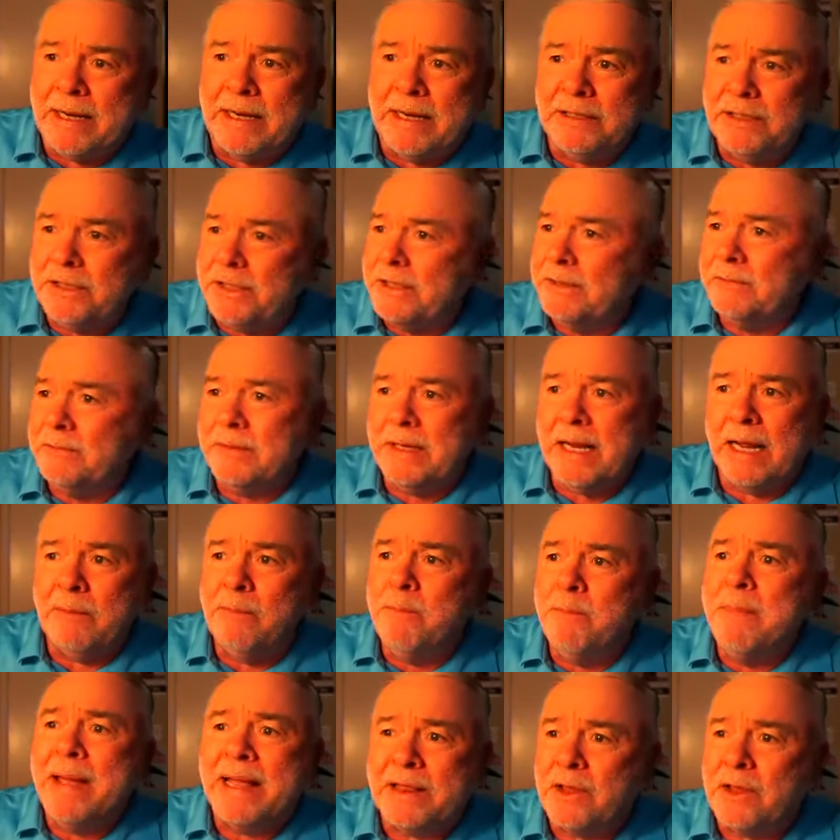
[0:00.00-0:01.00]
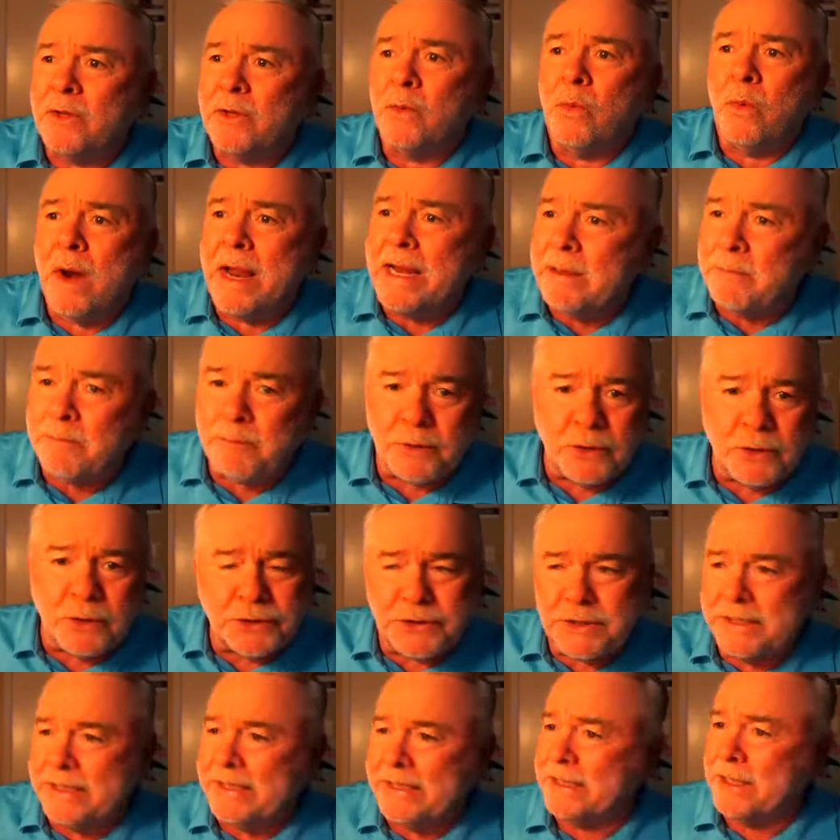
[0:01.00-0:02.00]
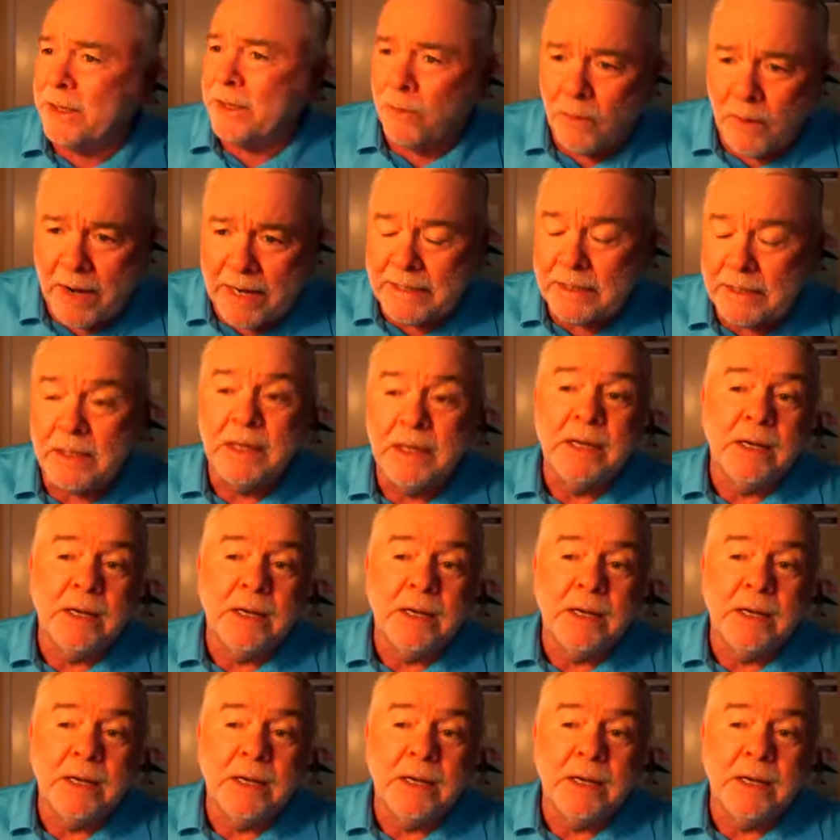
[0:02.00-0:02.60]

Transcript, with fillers: I didn't, I met the right person at the right,